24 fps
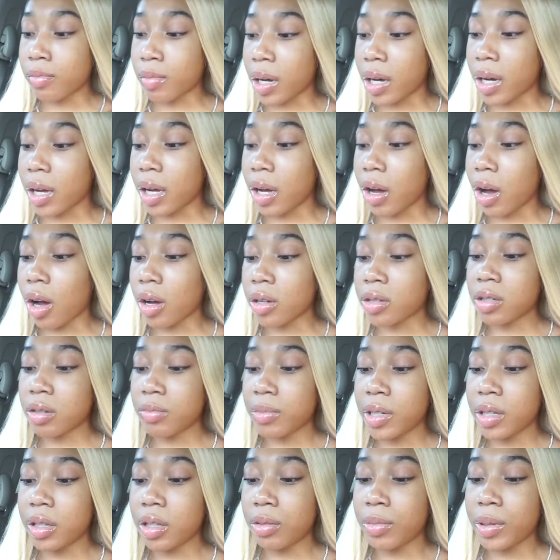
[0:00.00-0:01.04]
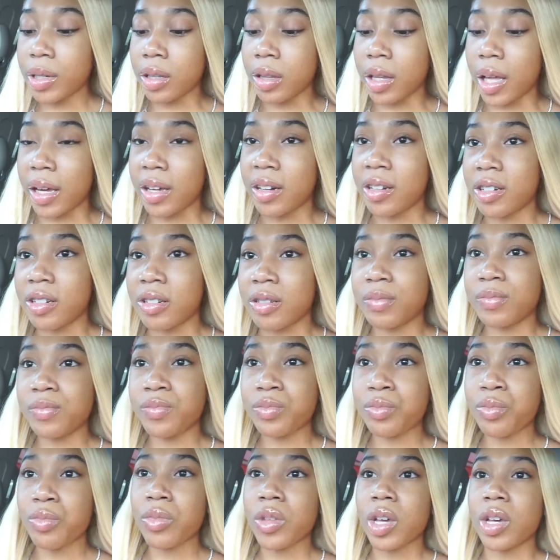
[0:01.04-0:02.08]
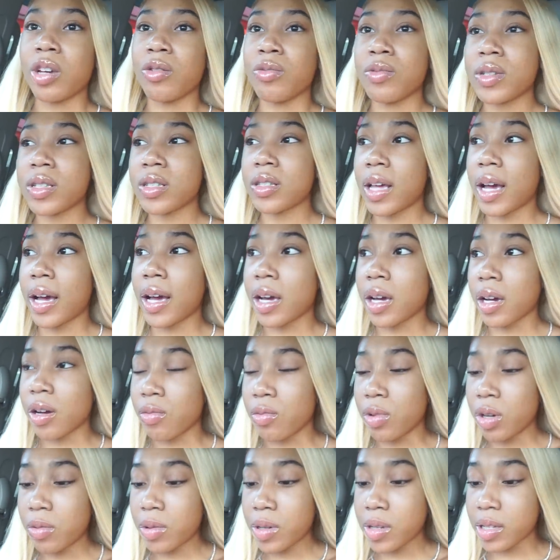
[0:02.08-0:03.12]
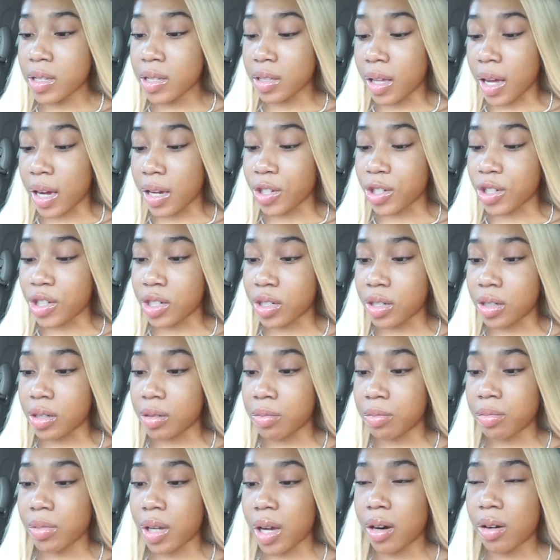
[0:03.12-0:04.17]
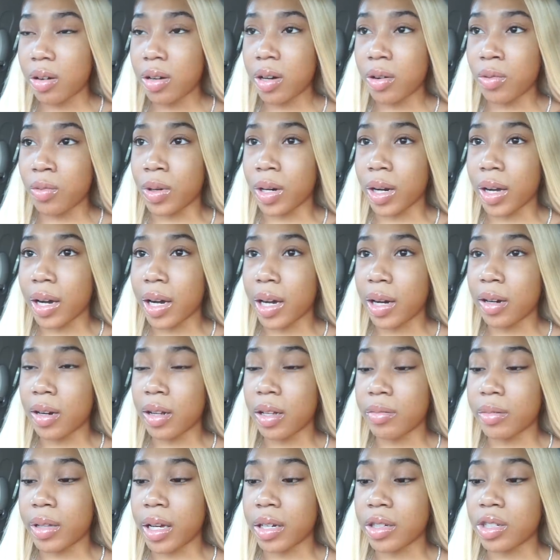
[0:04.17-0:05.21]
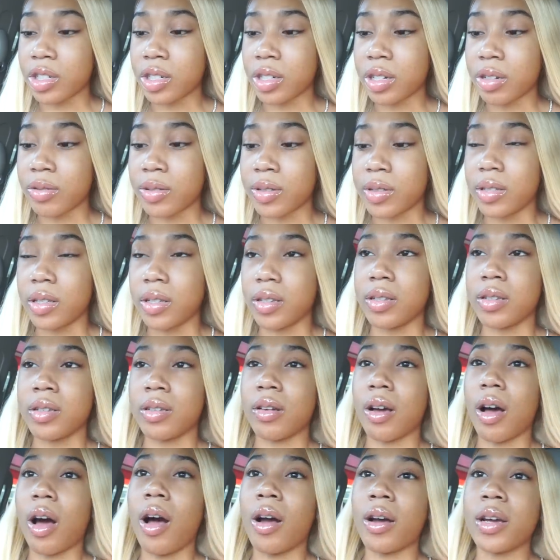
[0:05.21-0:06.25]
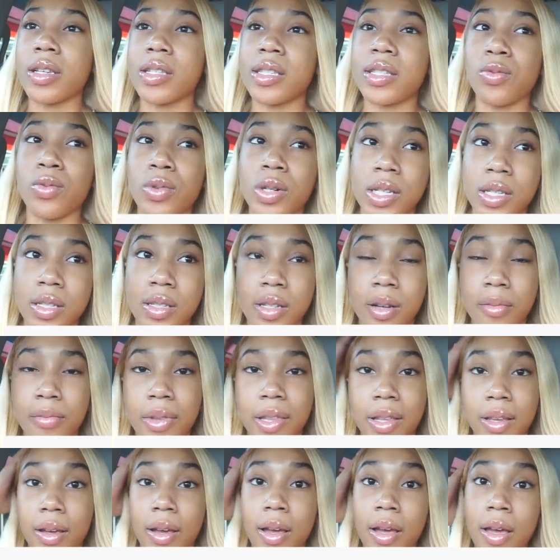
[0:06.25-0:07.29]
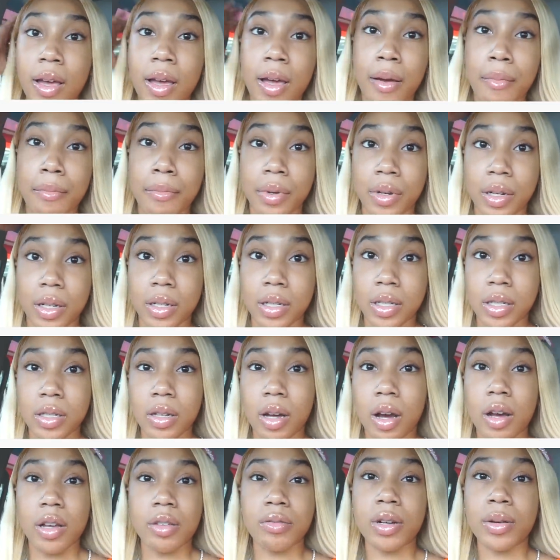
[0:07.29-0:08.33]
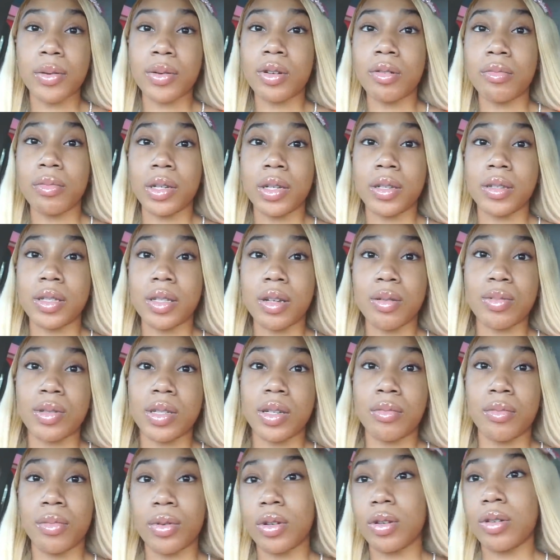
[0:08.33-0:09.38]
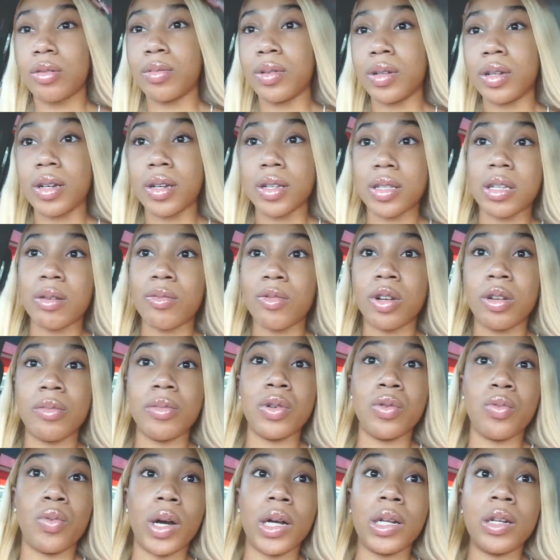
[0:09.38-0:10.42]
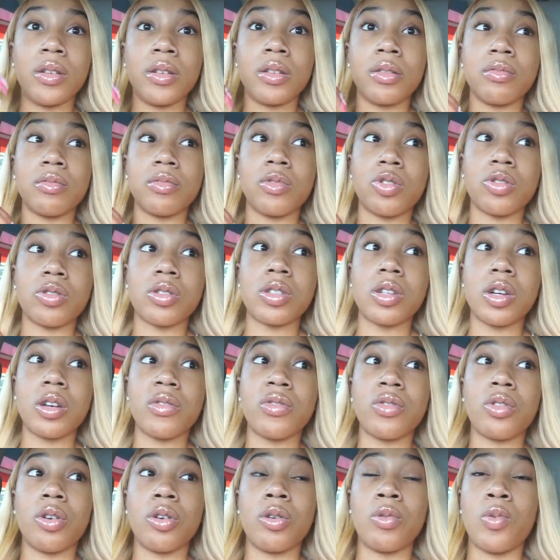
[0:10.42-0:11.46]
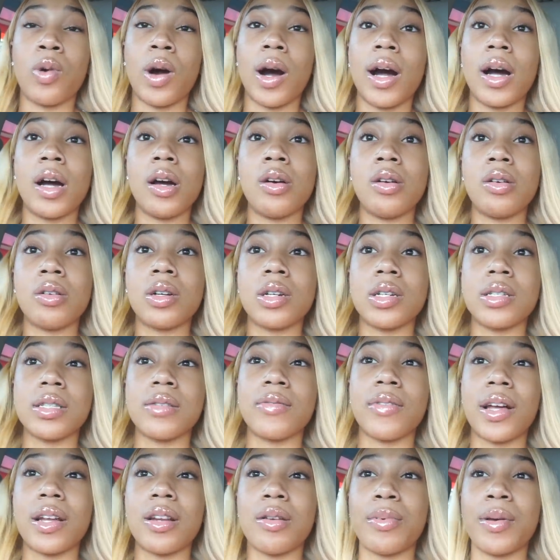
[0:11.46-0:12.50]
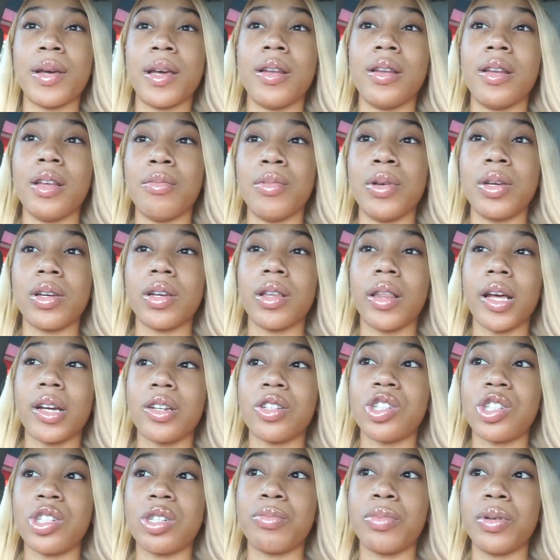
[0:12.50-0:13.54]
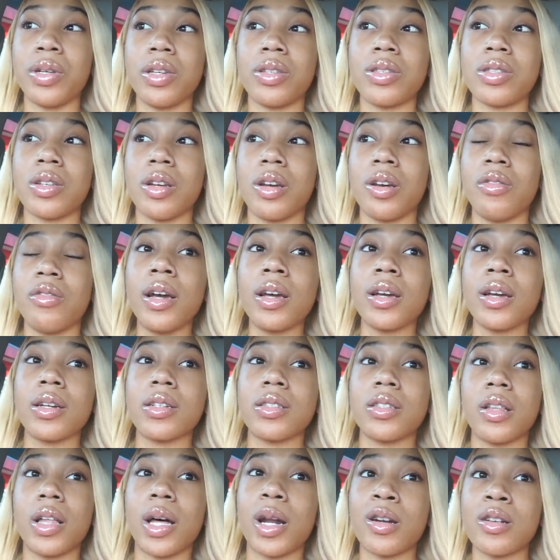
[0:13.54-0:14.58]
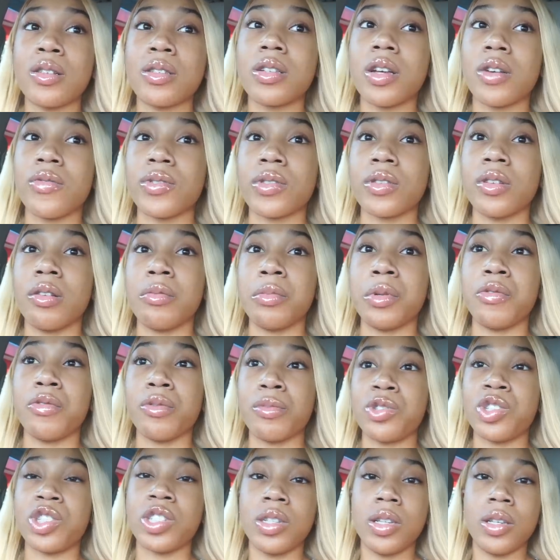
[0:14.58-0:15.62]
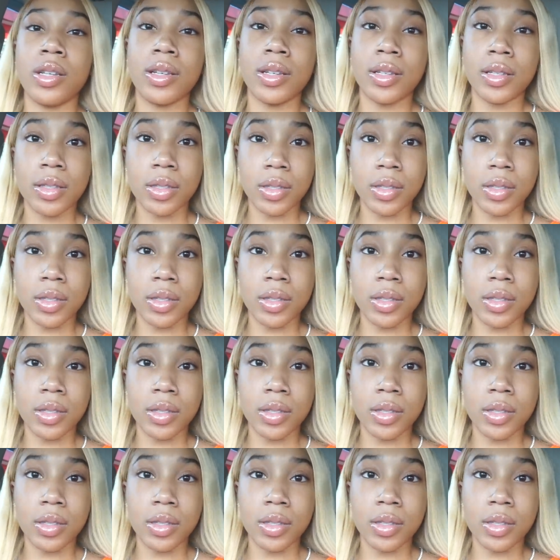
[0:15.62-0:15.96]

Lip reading: My haul's gonna be a little bit later. It was like, what was it last year? I don't know when I got it up last year. It was the August 20 something. But this haul is probably gonna be in September because I'm gonna be waiting on stuff for a while because of like the pandemic and like shipping and stuff. Because a lot of the stuff is gonna be from Shein.